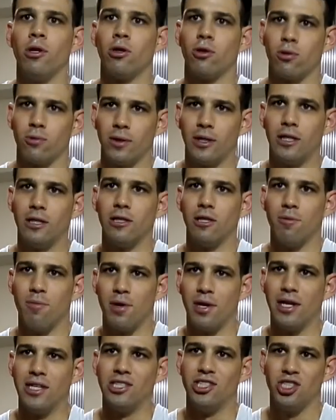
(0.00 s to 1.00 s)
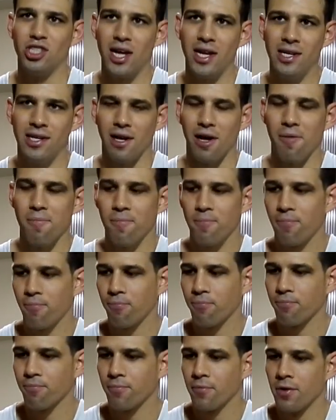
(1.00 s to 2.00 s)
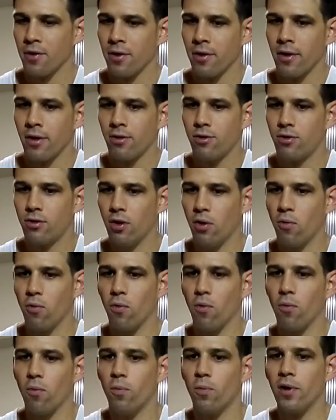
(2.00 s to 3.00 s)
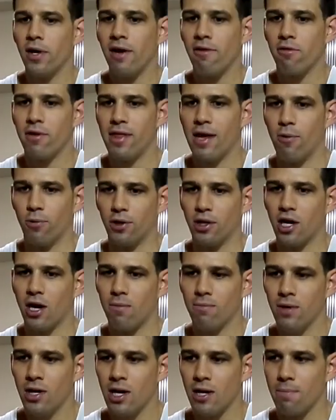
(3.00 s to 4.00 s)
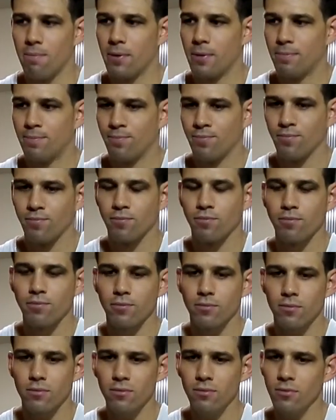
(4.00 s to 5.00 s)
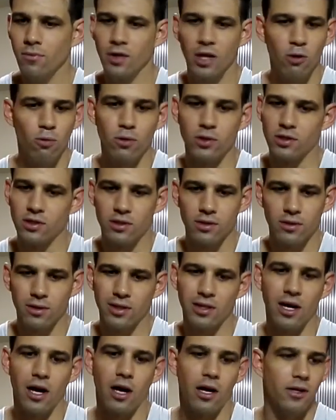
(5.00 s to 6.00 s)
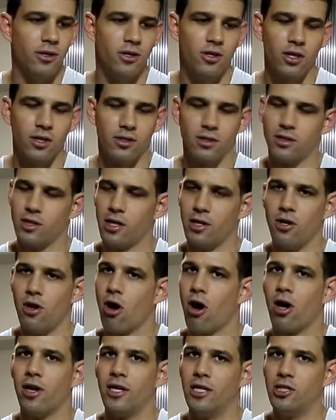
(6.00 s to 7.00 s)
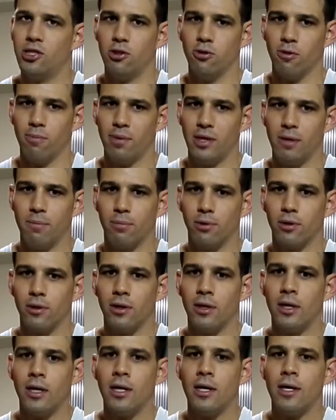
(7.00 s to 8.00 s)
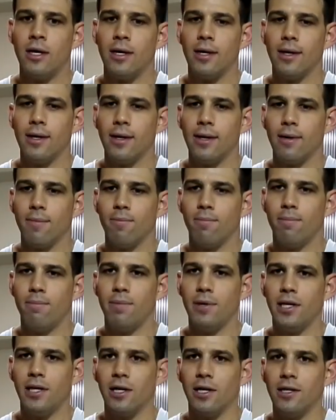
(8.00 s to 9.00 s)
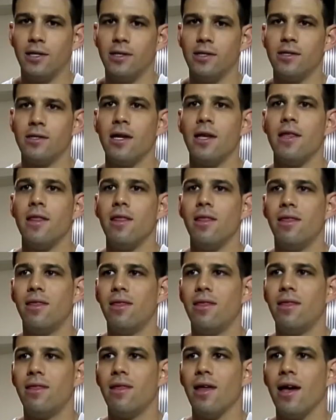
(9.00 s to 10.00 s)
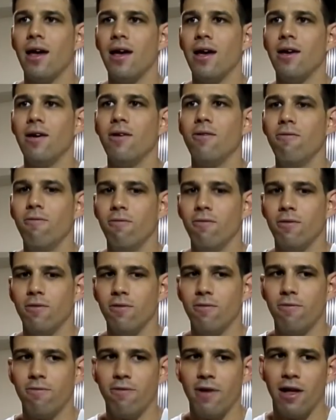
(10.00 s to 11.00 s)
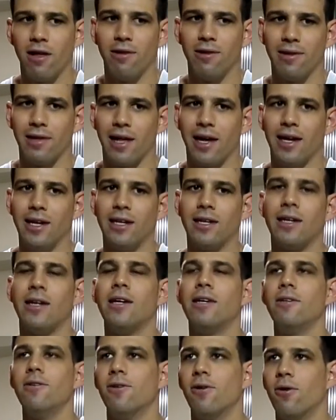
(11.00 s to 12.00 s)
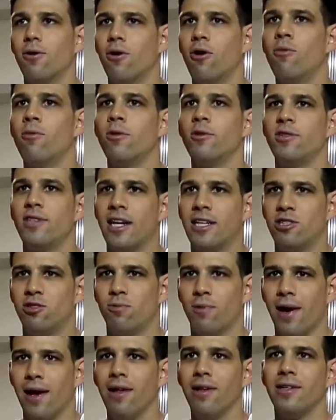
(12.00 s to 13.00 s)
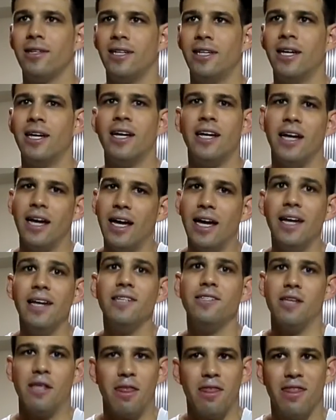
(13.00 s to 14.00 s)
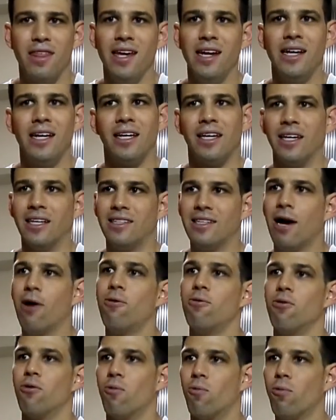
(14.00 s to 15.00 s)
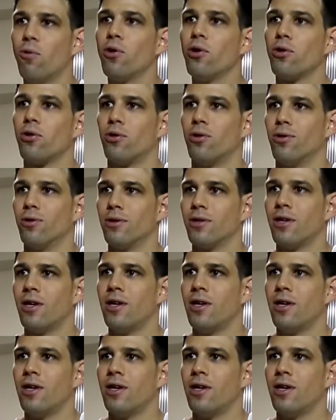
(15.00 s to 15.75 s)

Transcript: curriculum and agenda. So whenever that would come up, it was just a non-issue to people, because they felt like homosexuality is a thing. It's out in the world.